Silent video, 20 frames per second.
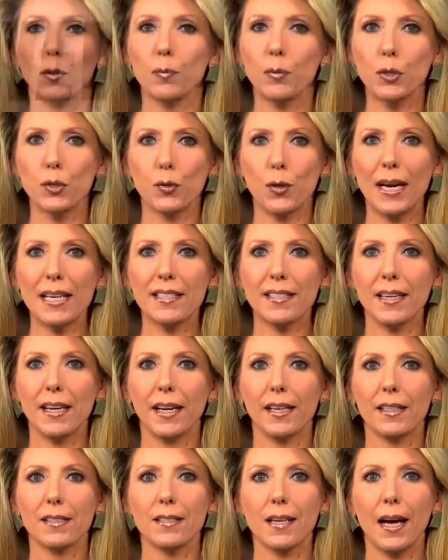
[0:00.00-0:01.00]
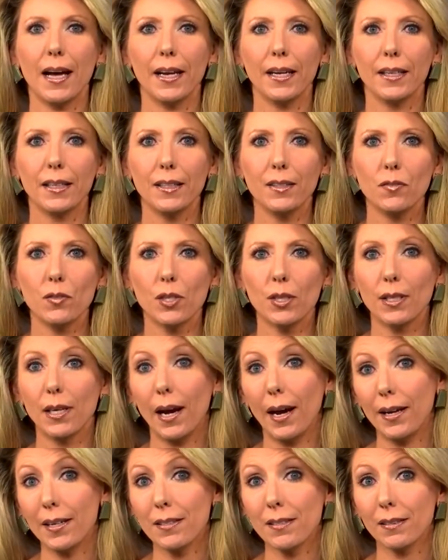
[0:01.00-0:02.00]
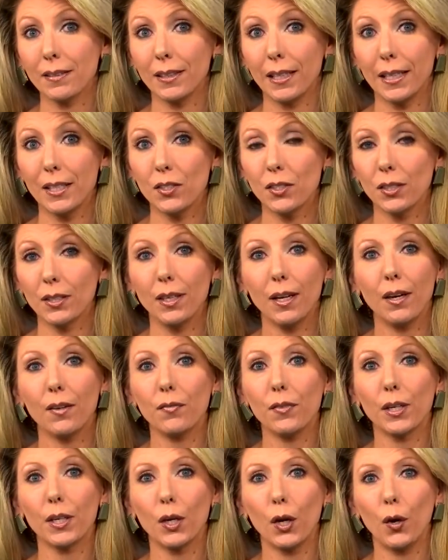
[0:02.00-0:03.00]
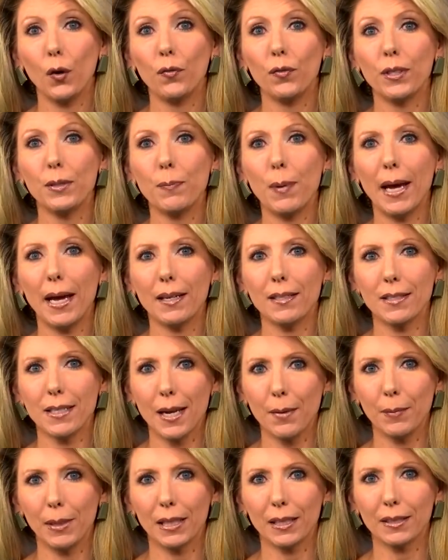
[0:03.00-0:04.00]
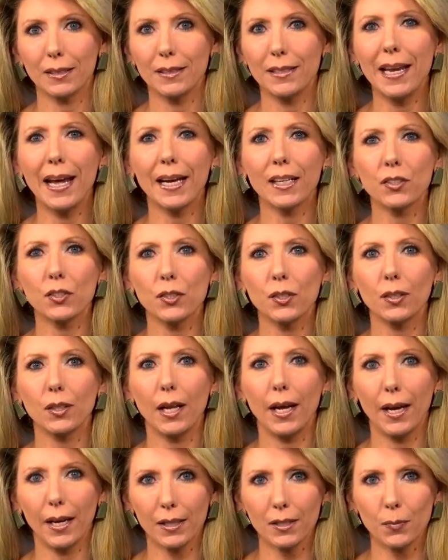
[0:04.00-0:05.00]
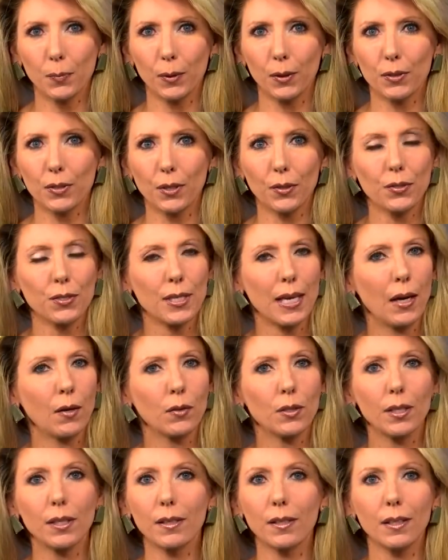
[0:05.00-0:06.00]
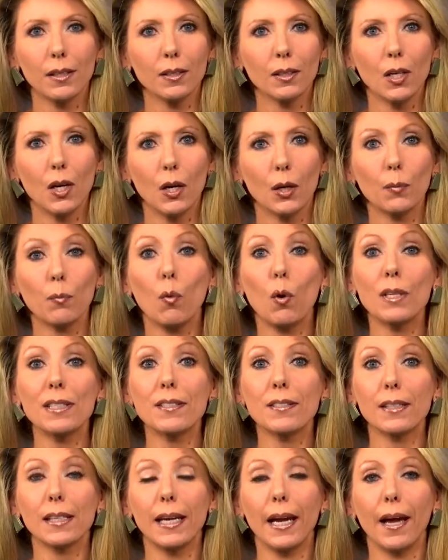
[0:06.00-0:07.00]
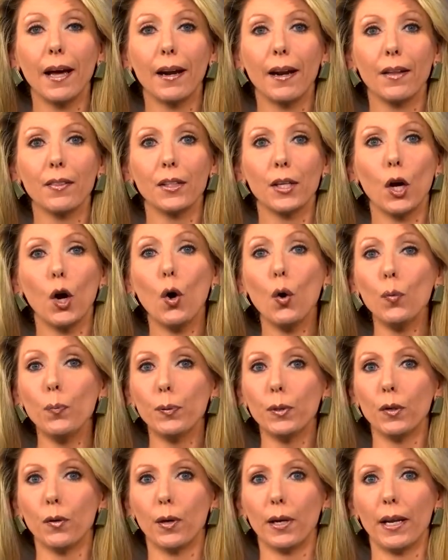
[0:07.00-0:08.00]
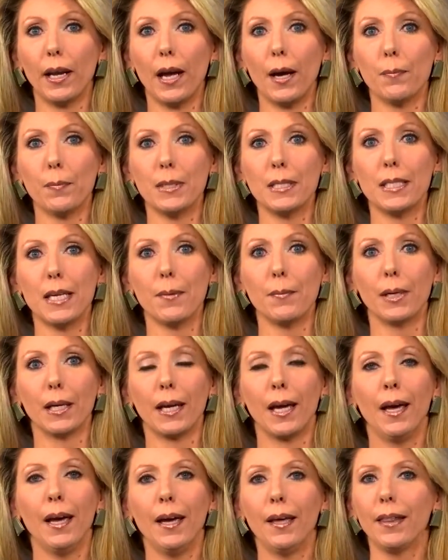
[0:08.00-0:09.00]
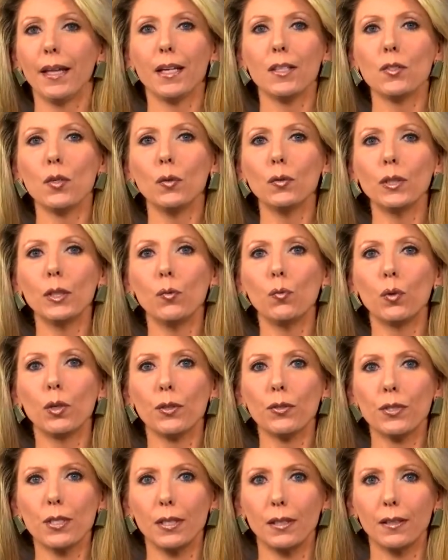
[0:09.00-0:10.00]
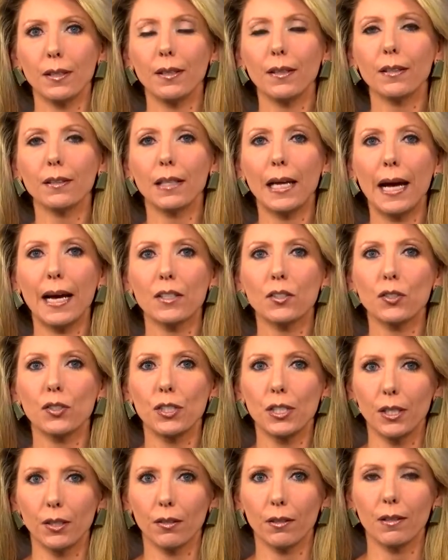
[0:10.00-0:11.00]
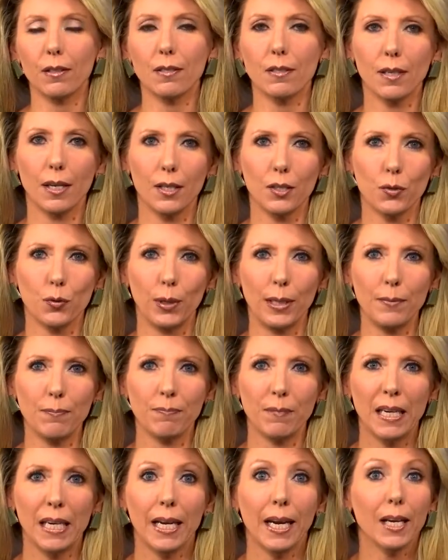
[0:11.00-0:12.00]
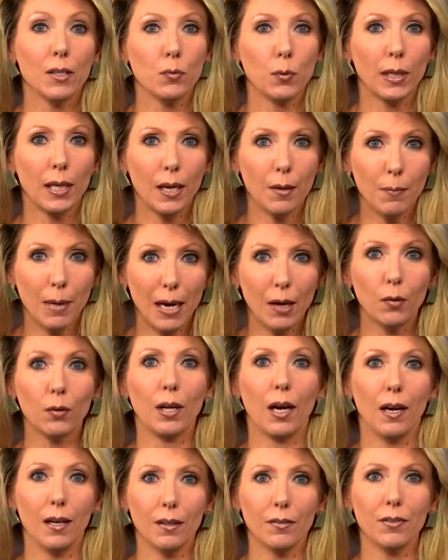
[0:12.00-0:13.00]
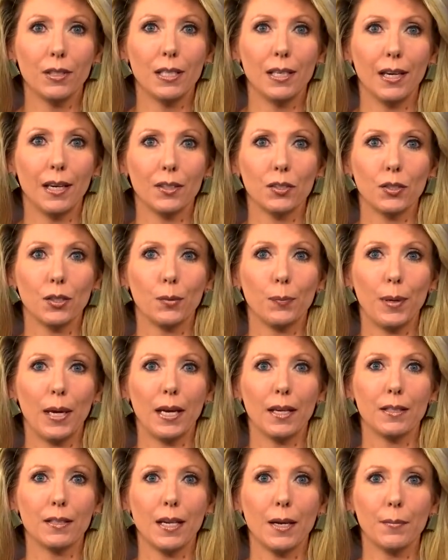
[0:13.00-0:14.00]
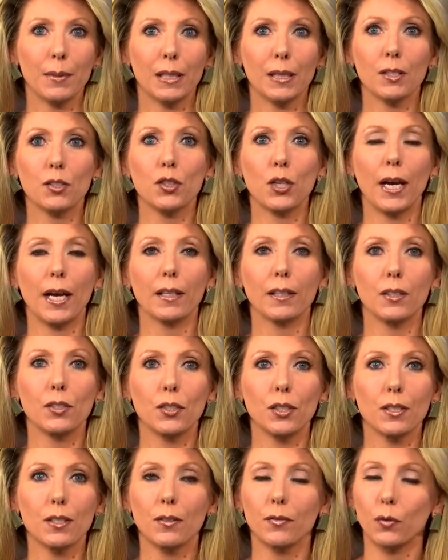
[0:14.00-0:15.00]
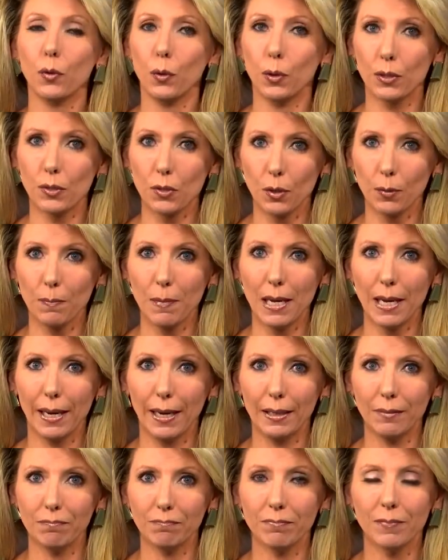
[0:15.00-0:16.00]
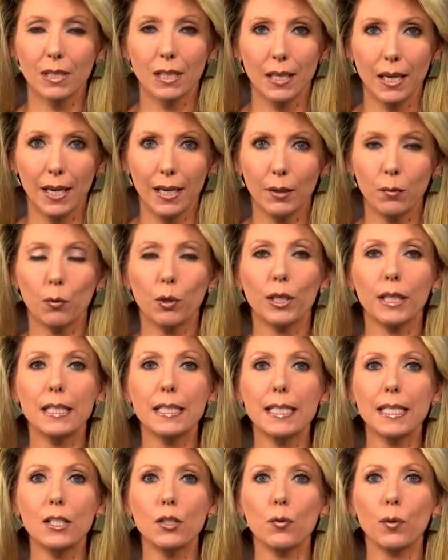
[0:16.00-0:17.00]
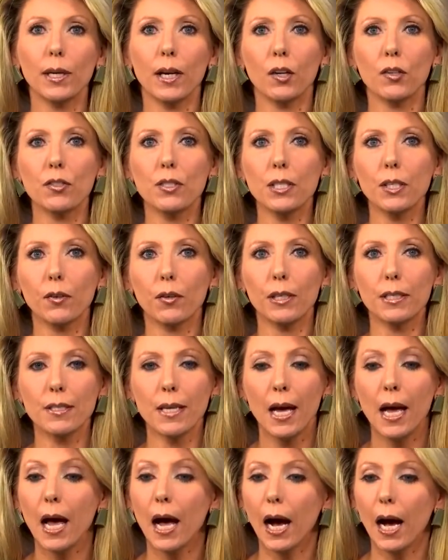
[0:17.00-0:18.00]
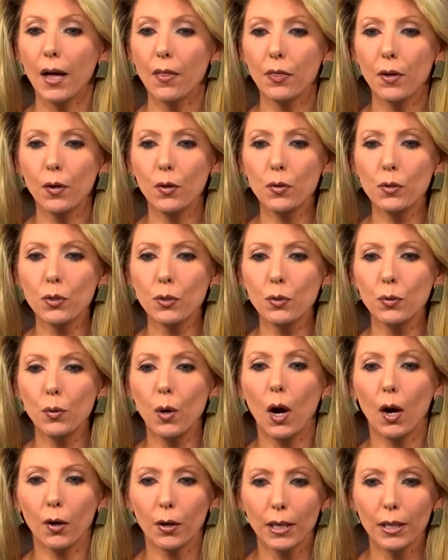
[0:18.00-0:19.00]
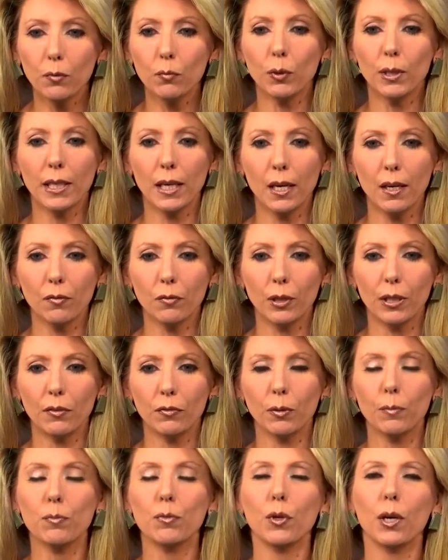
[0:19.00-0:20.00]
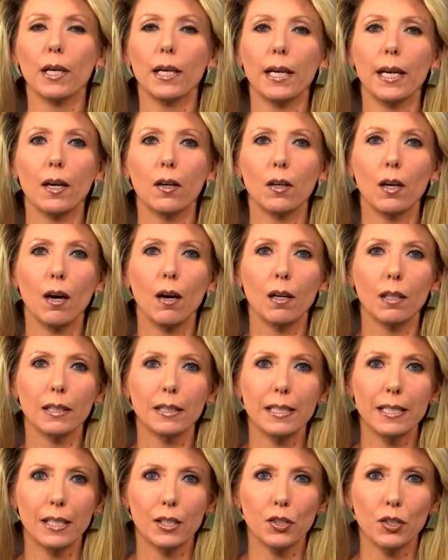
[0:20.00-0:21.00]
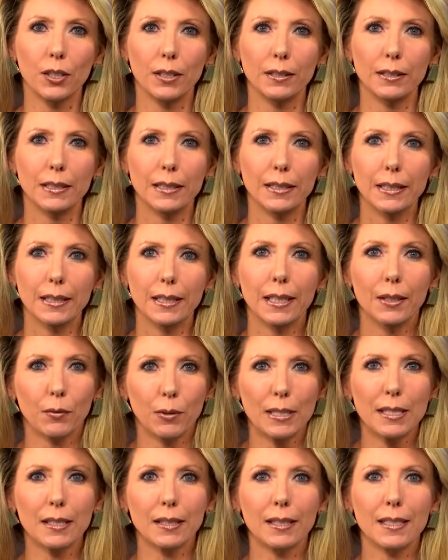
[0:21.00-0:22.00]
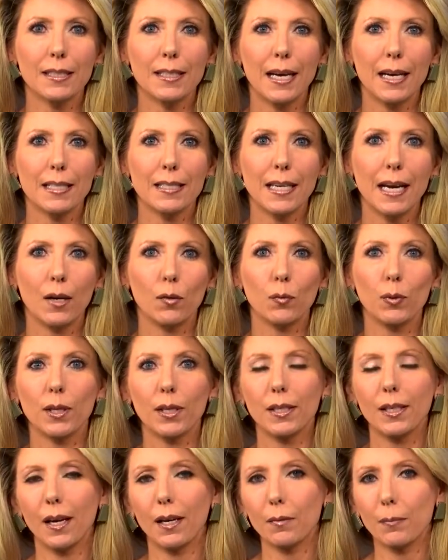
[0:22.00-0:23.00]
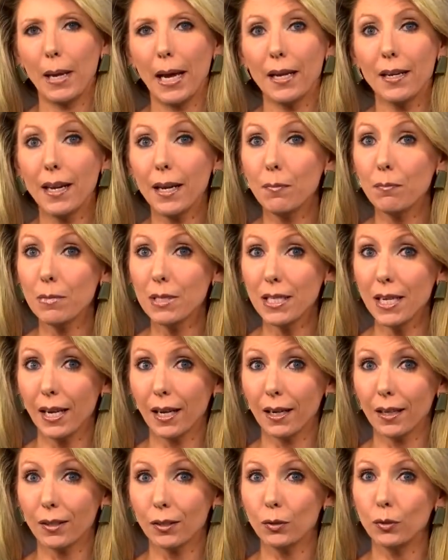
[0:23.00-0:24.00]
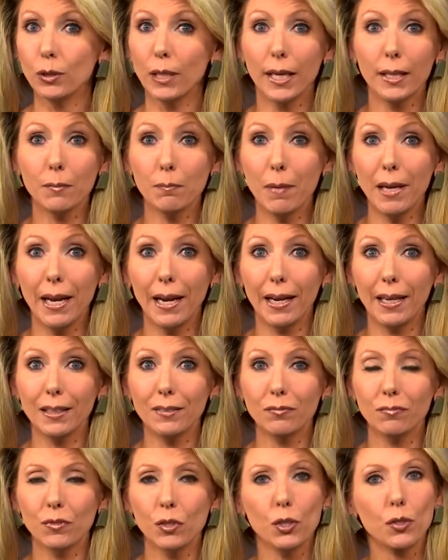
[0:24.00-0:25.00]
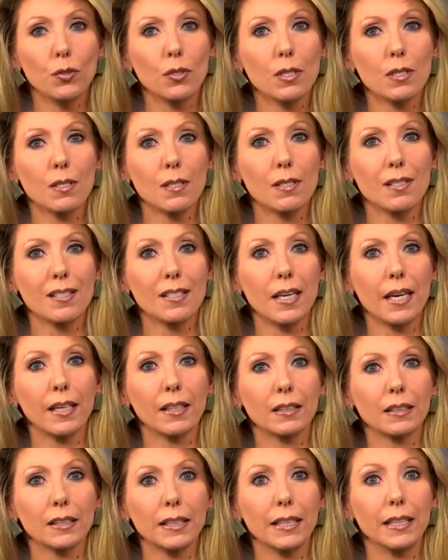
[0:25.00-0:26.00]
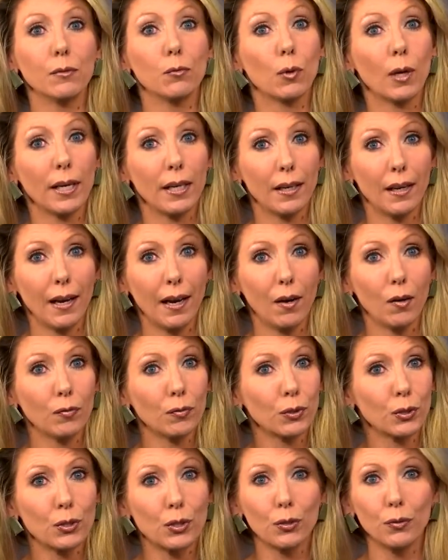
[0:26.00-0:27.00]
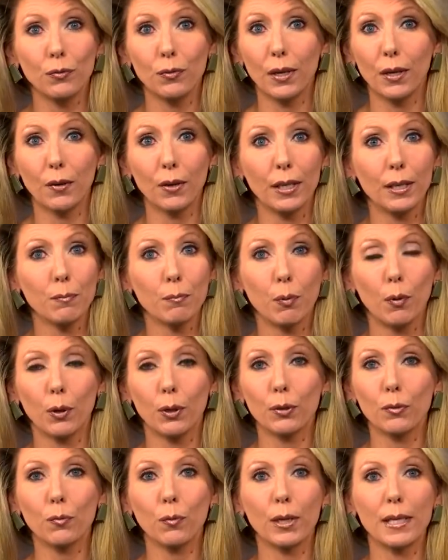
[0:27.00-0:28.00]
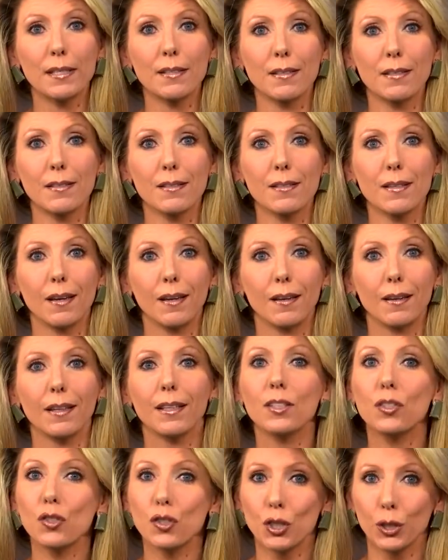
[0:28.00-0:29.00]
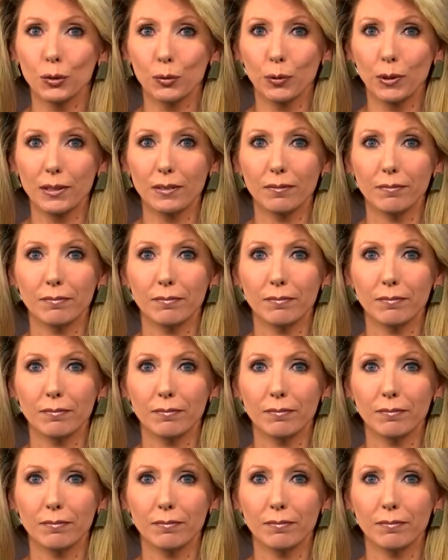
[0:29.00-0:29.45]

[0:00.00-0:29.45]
From stress and anxiety to the isolation of the COVID pandemic, national experts are sounding the alarm once again on the opioid epidemic that has only worsened in the last year in this country. As we come out of the national pandemic, the challenges, of course, are many. Tonight, we're continuing our series on those who are in recovery from drug and alcohol addiction. I recently sat down with a young man named Nick, who, like many, chooses to stay clean right now for two very important reasons his children.